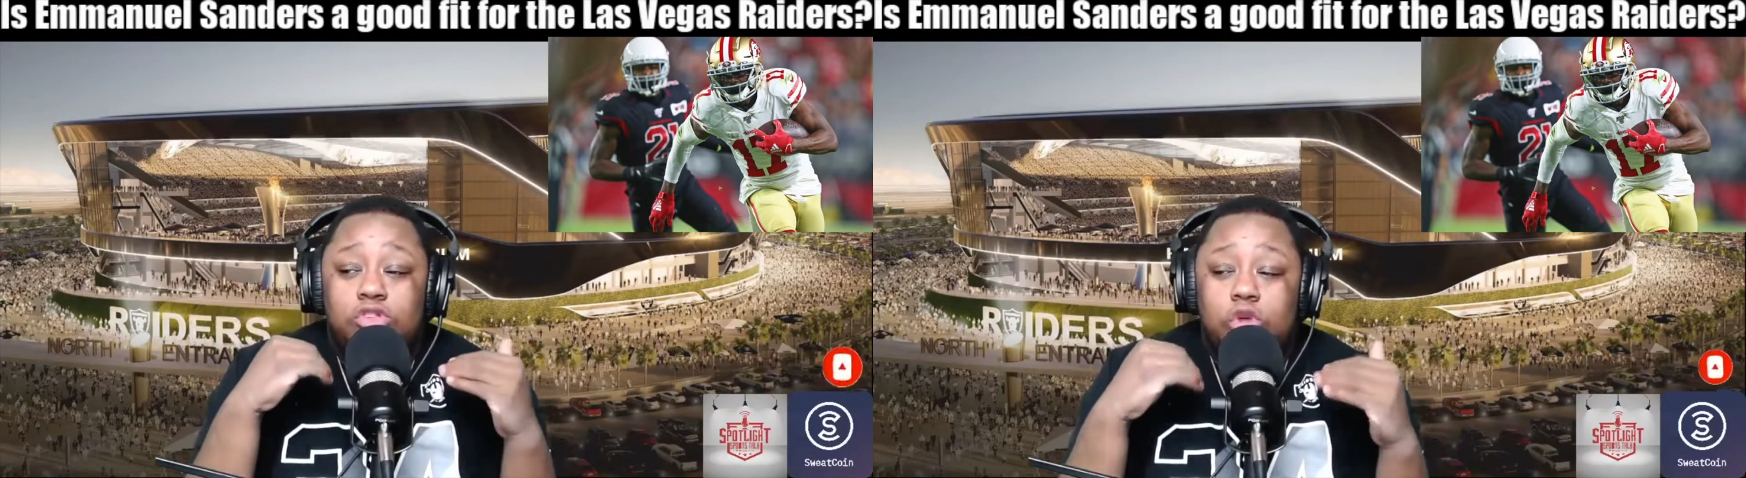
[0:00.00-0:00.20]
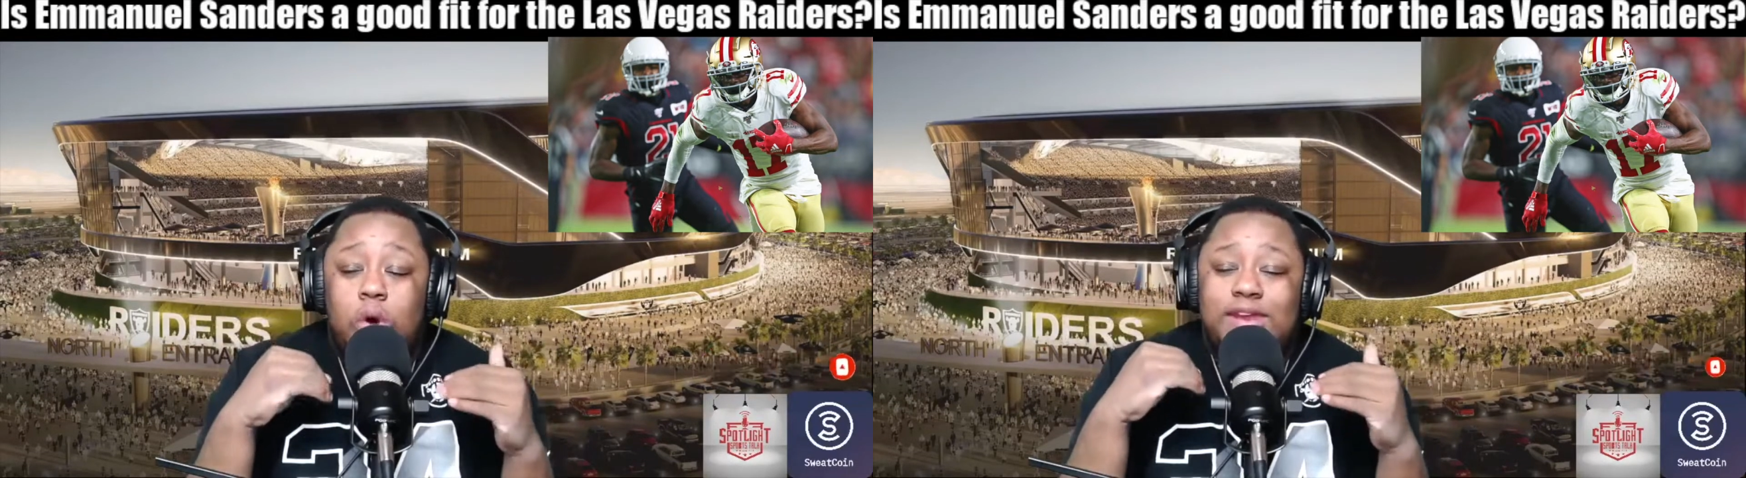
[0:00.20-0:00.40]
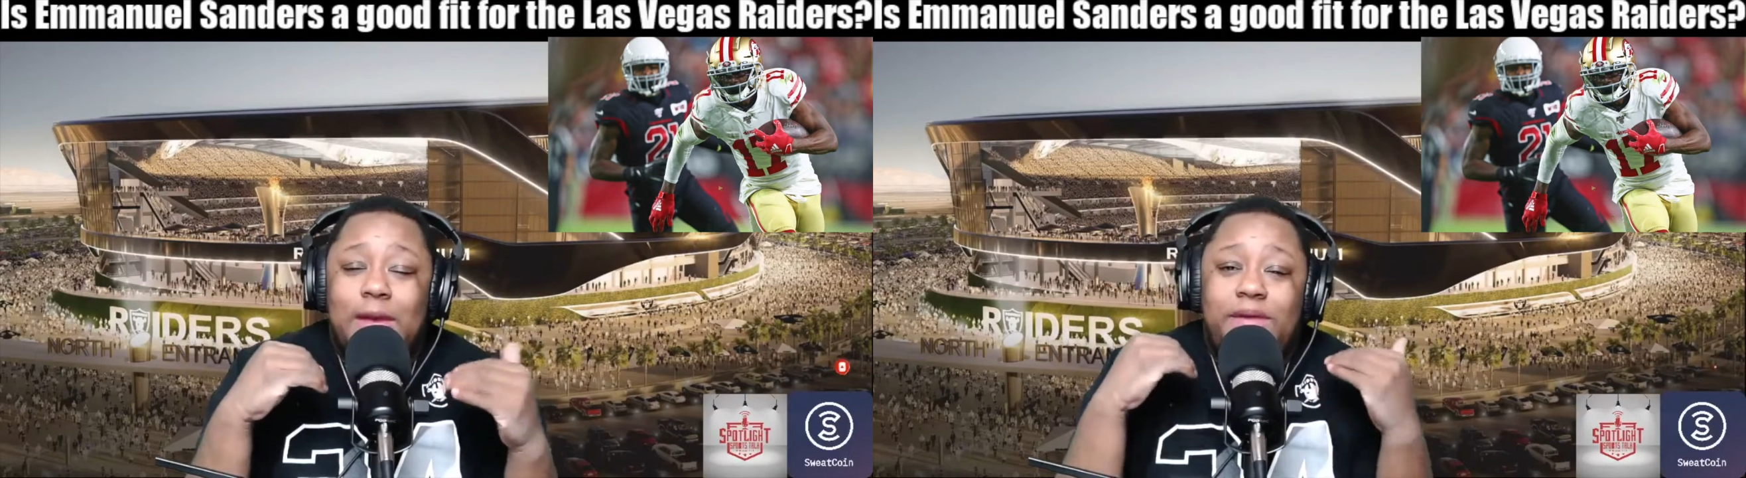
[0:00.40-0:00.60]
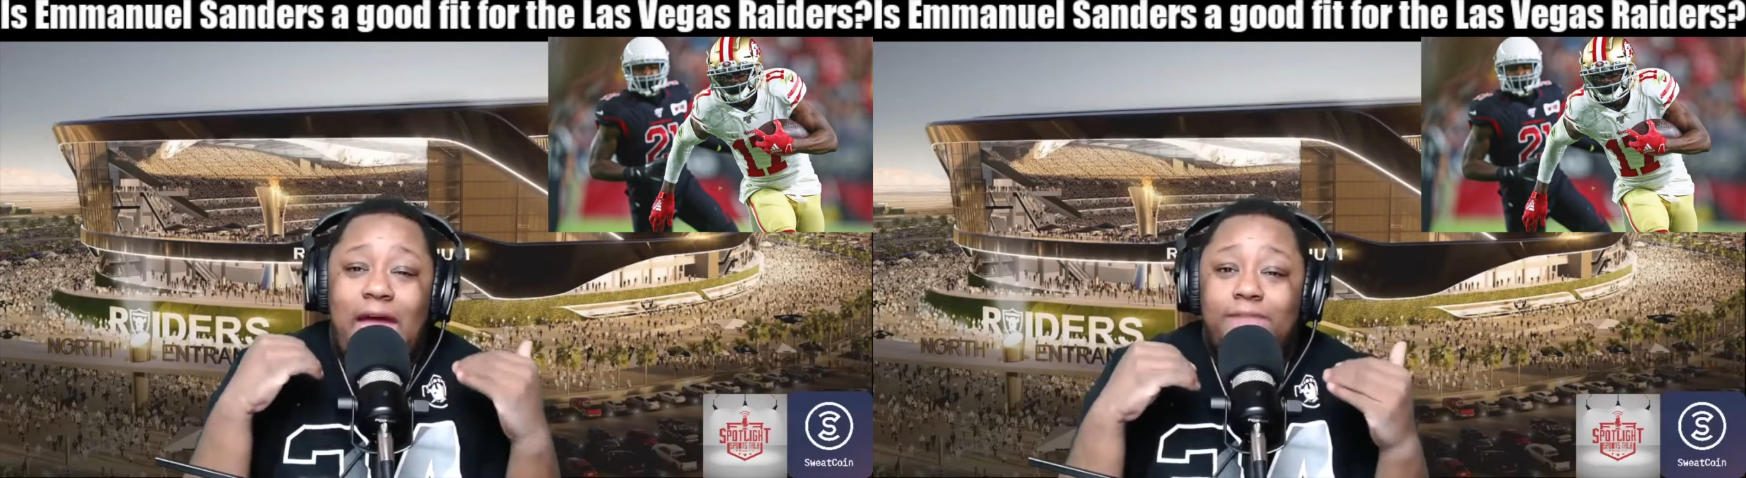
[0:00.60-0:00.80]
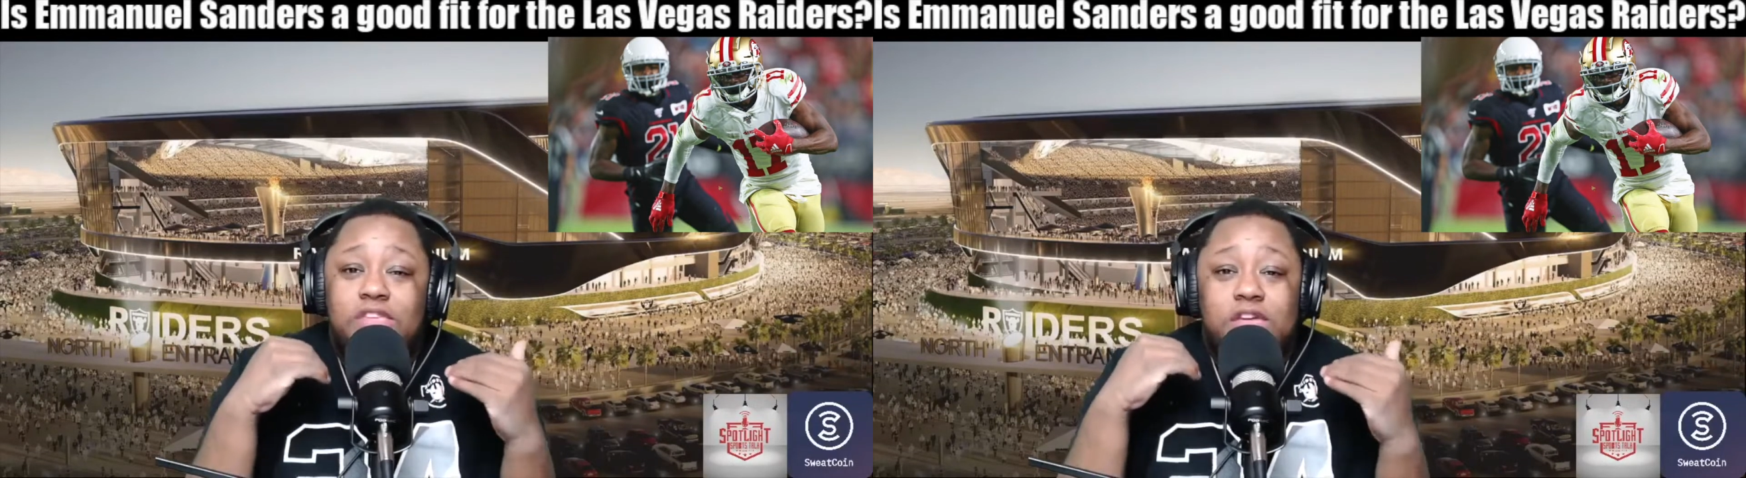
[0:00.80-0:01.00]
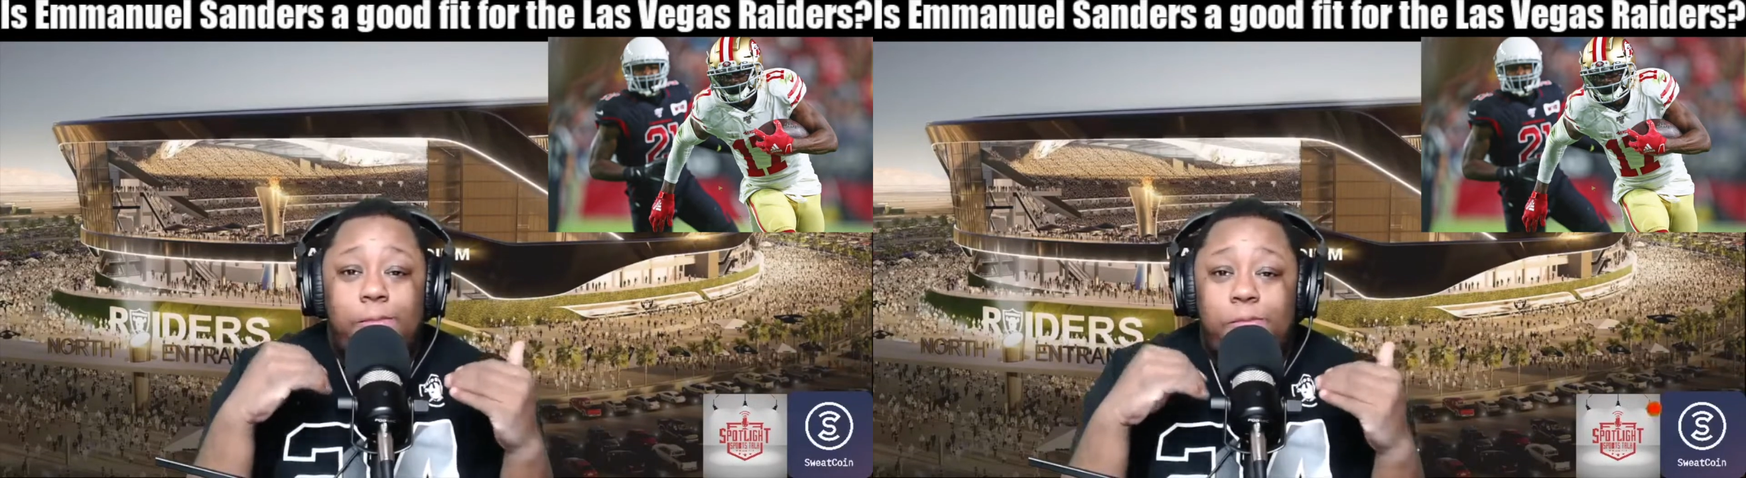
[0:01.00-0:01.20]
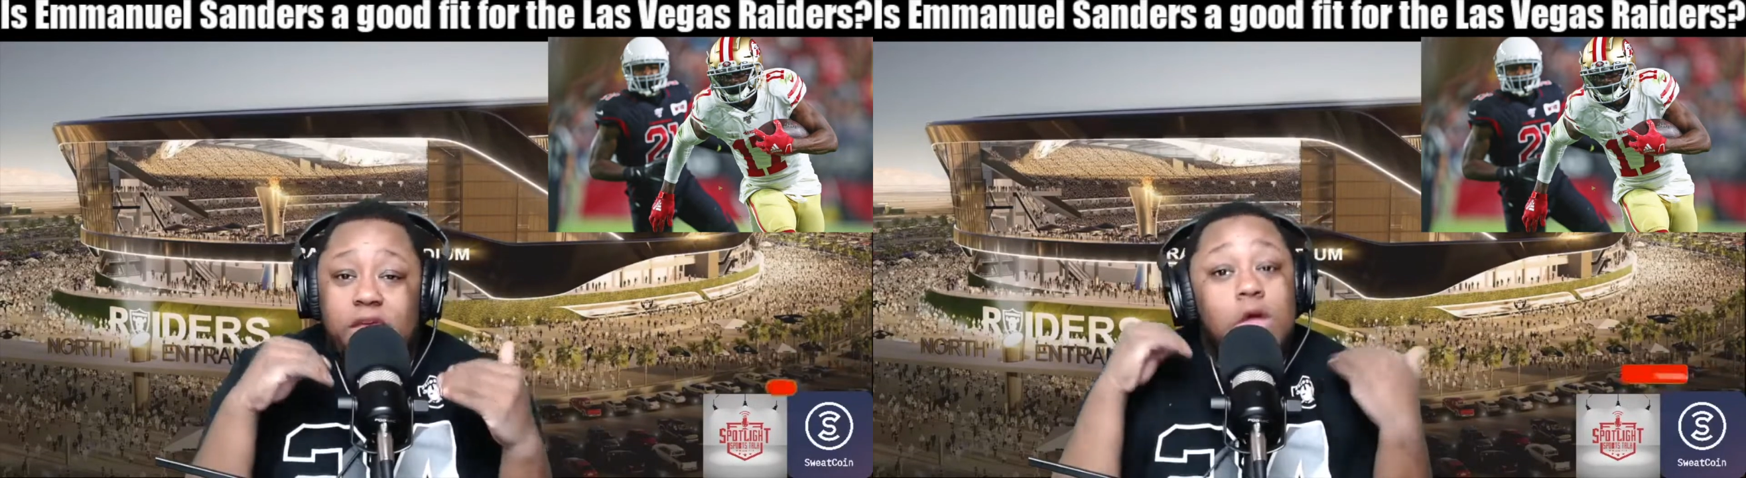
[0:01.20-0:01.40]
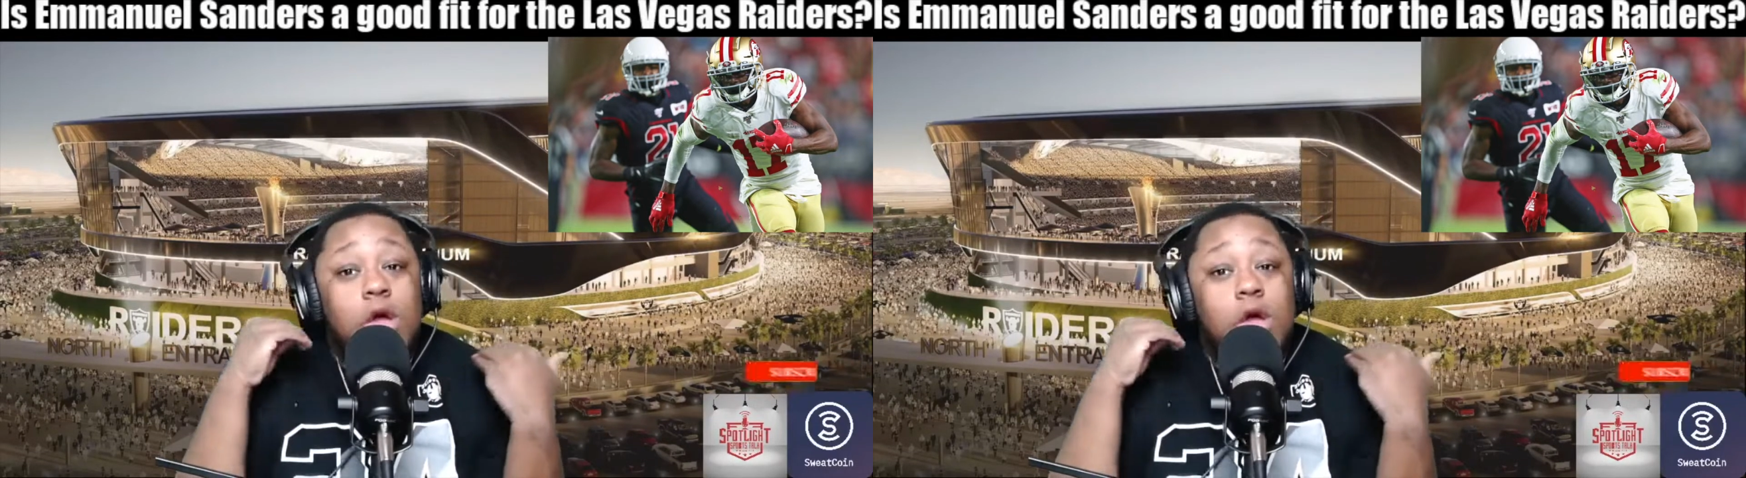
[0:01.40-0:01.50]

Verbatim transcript: knowing that we have to compete